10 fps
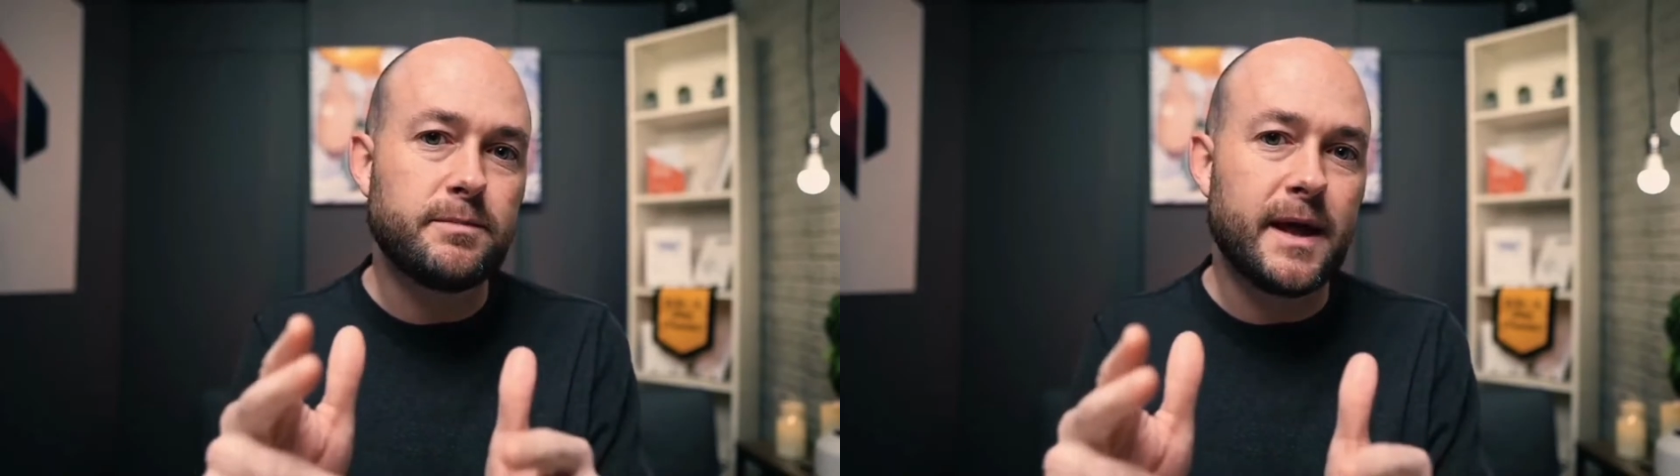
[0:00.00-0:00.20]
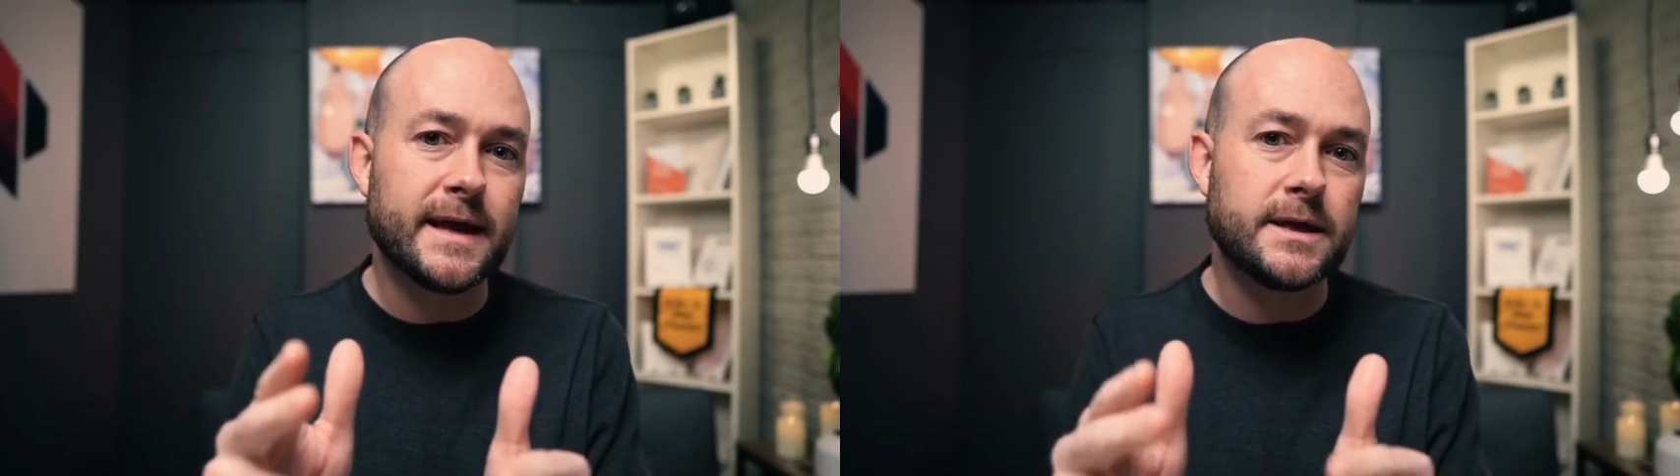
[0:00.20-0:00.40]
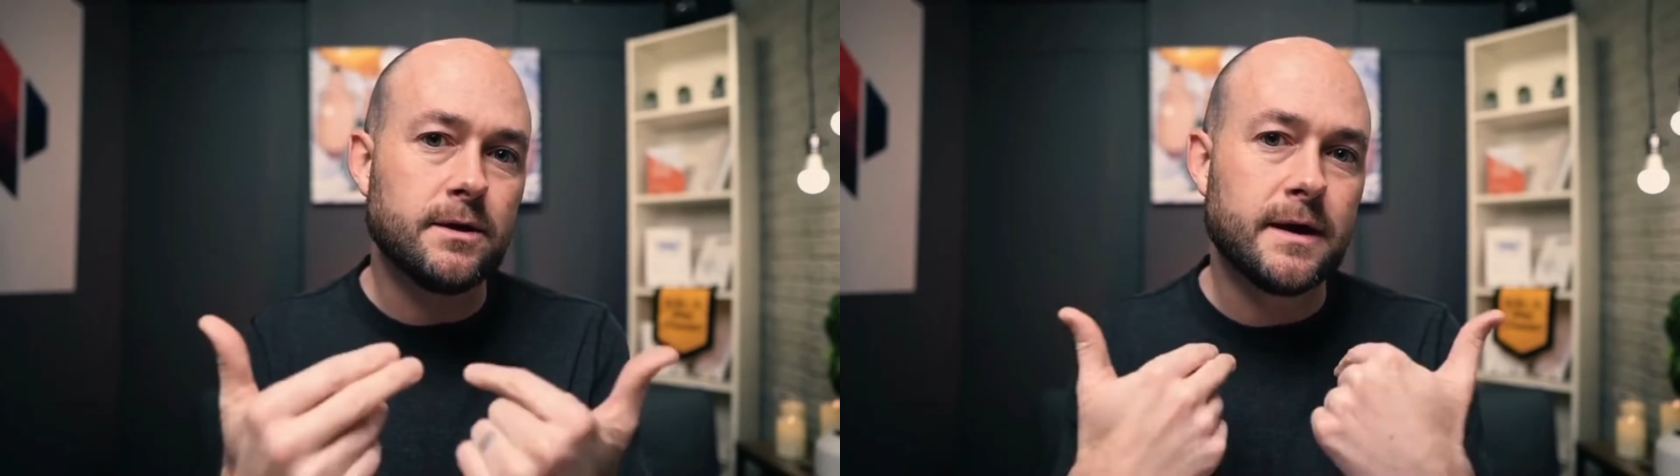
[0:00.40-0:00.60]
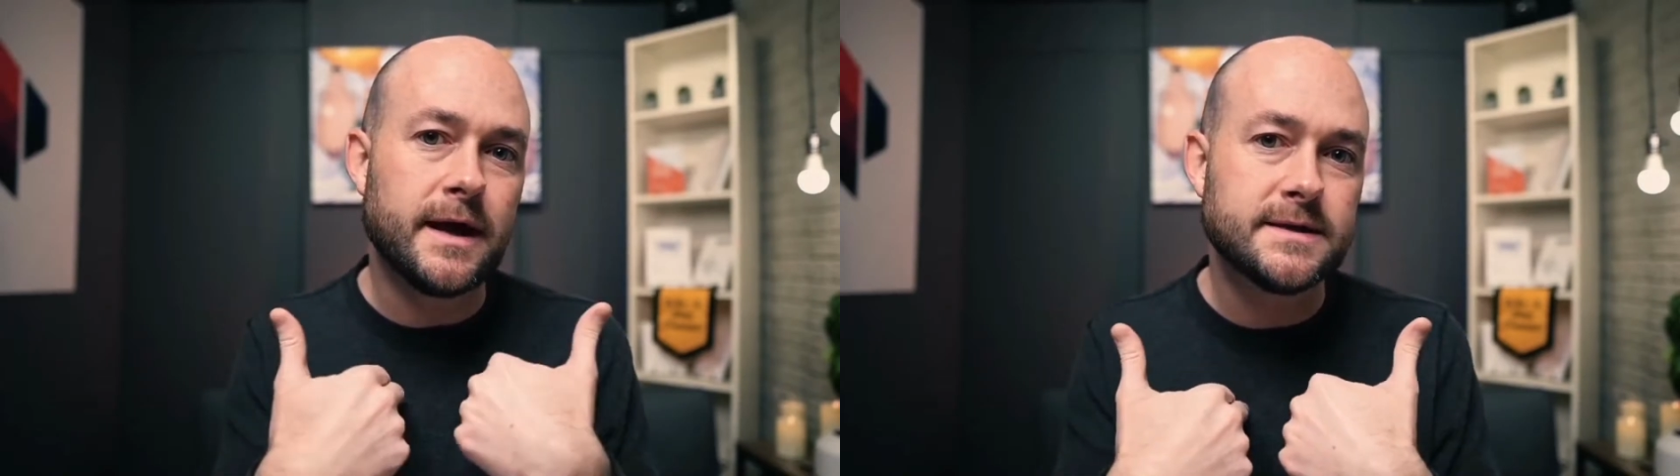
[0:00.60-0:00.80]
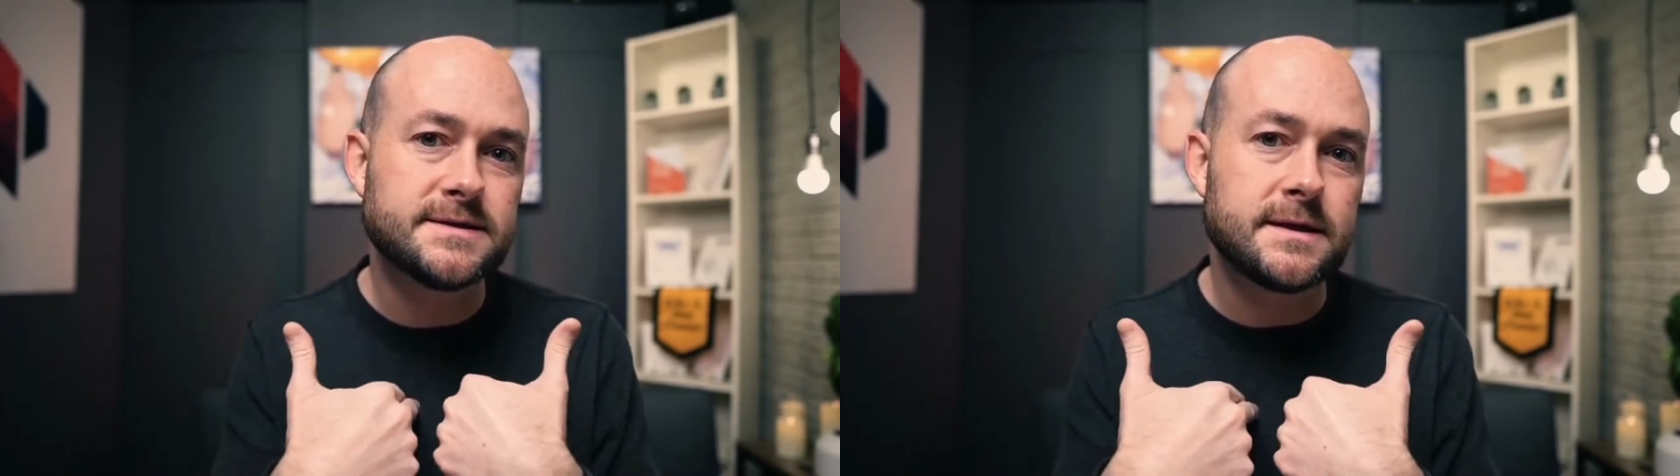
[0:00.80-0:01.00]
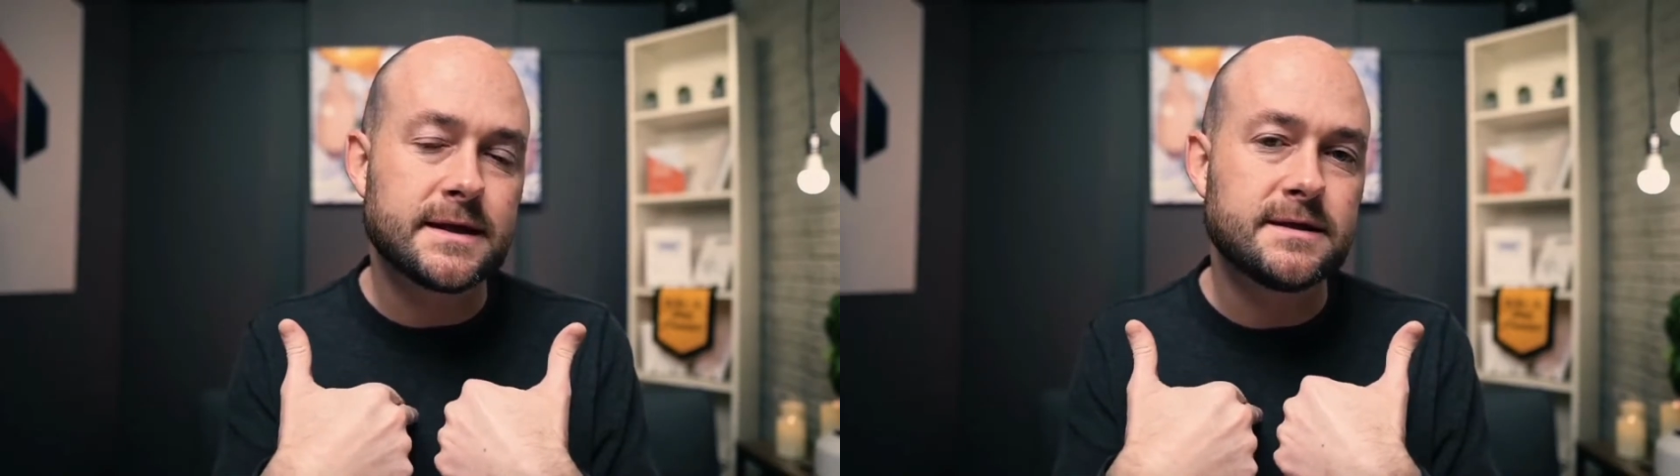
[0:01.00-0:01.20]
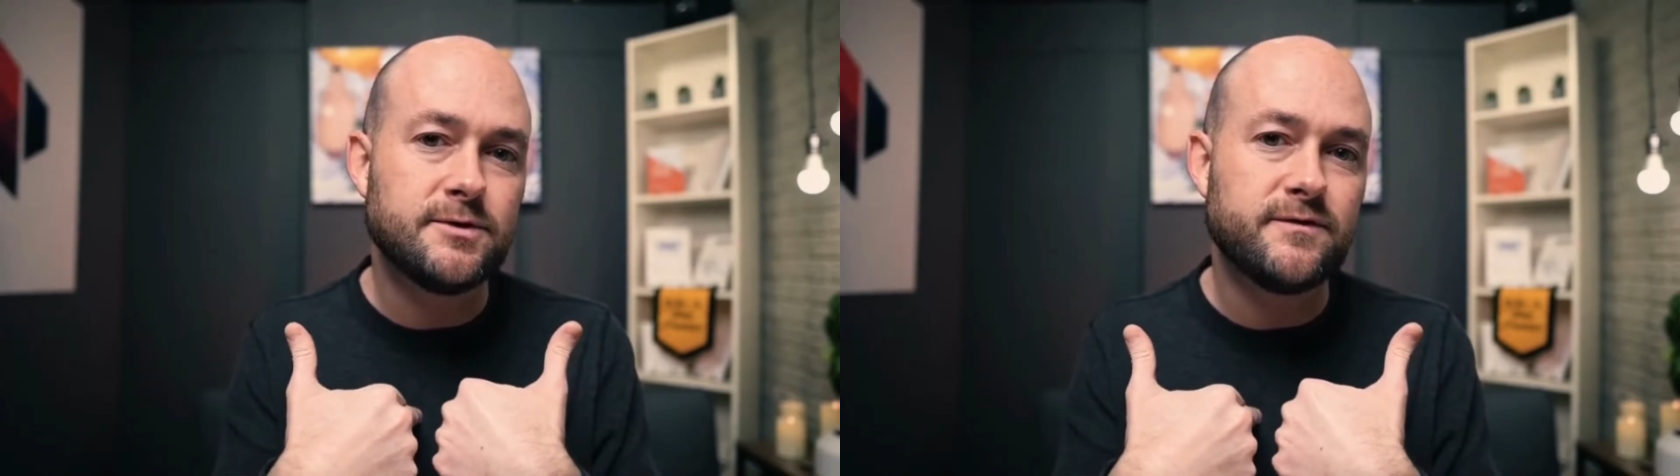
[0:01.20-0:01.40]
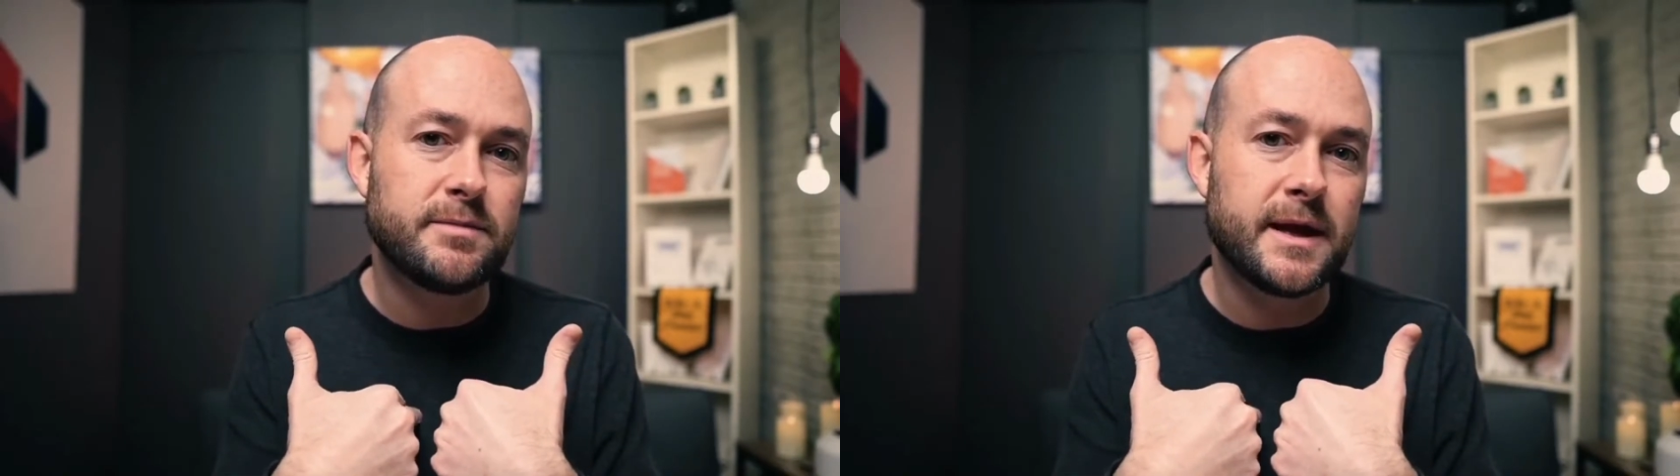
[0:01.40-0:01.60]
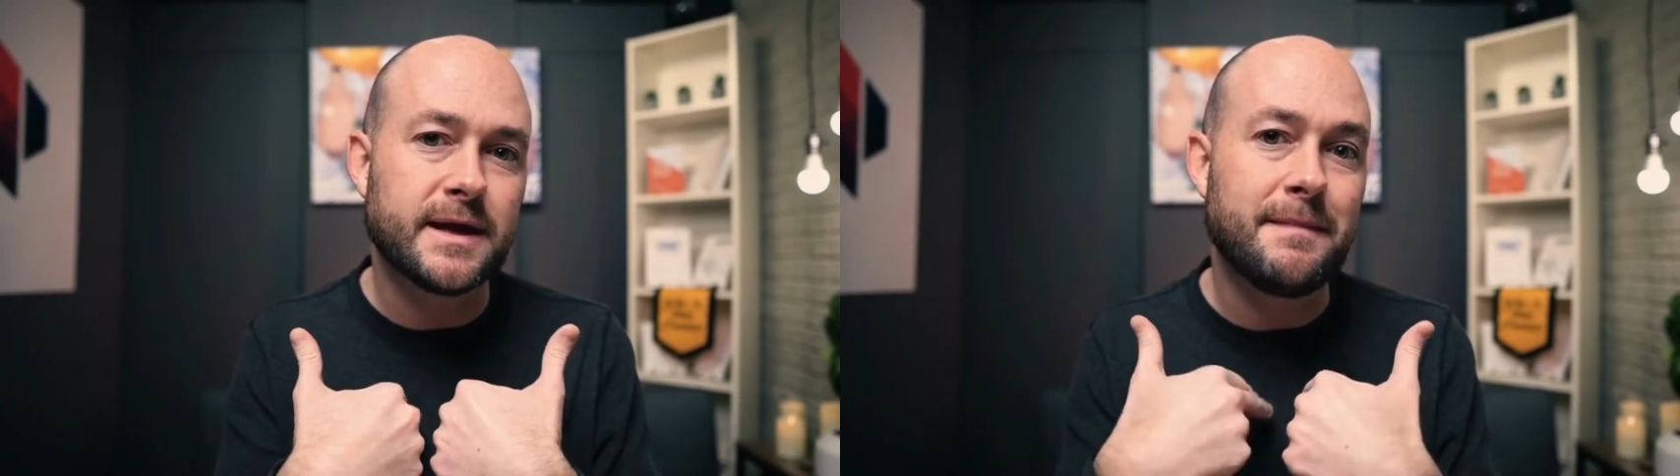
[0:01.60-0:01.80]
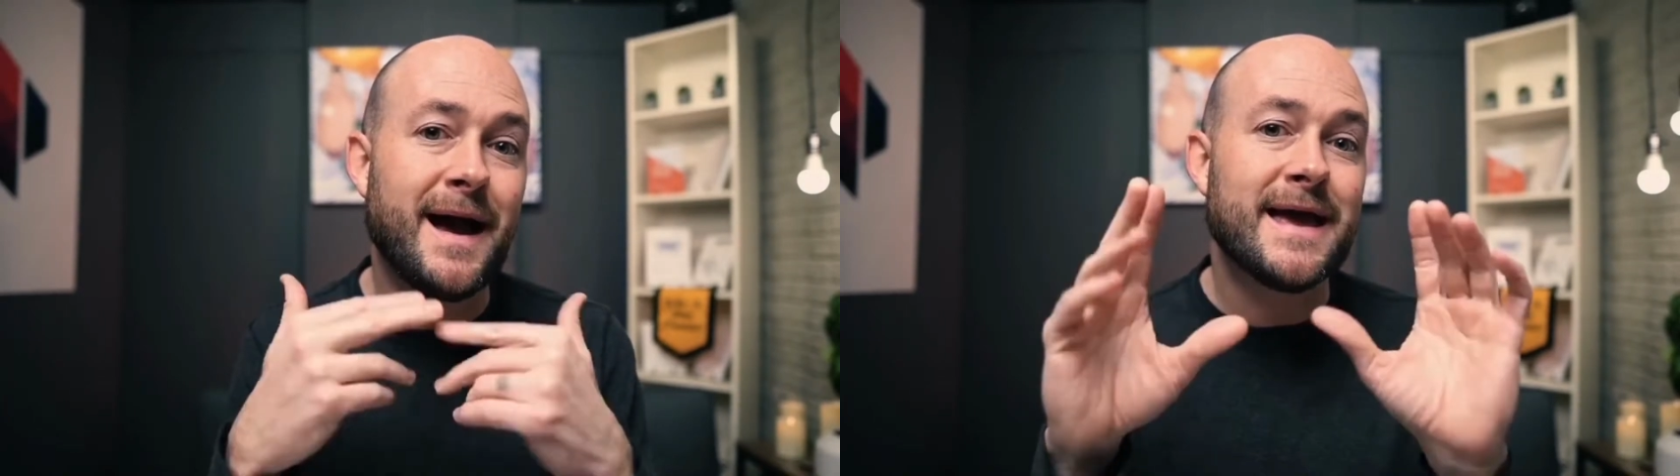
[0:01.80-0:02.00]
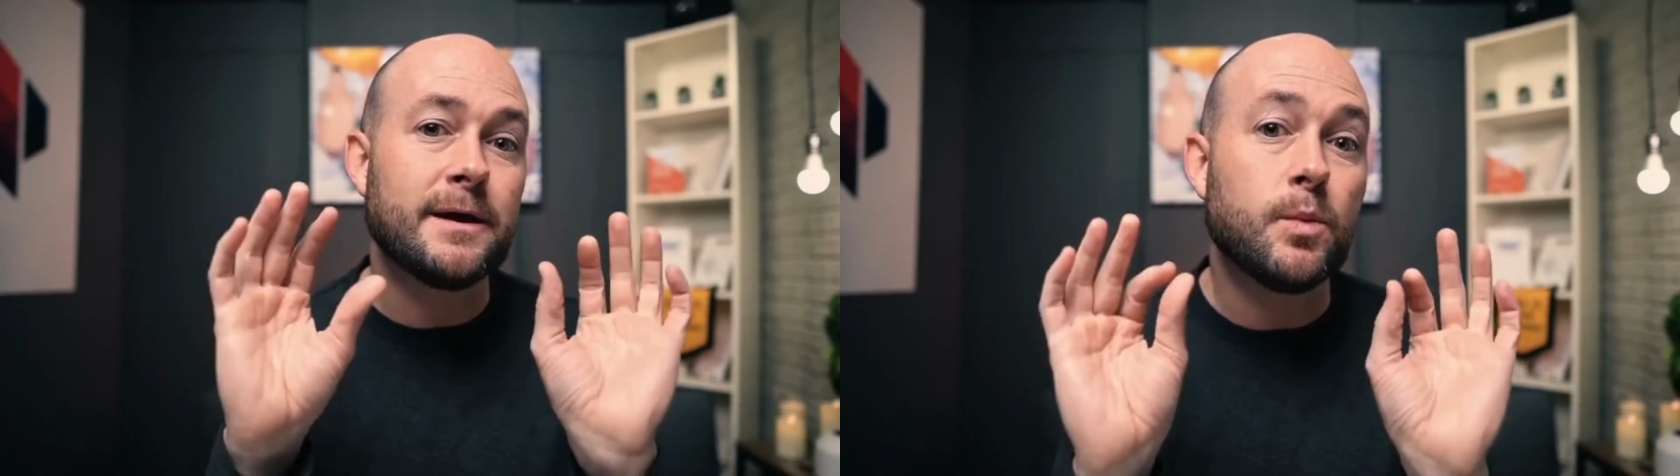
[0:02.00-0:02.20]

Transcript: playing in your head isn't like the movie playing in my head,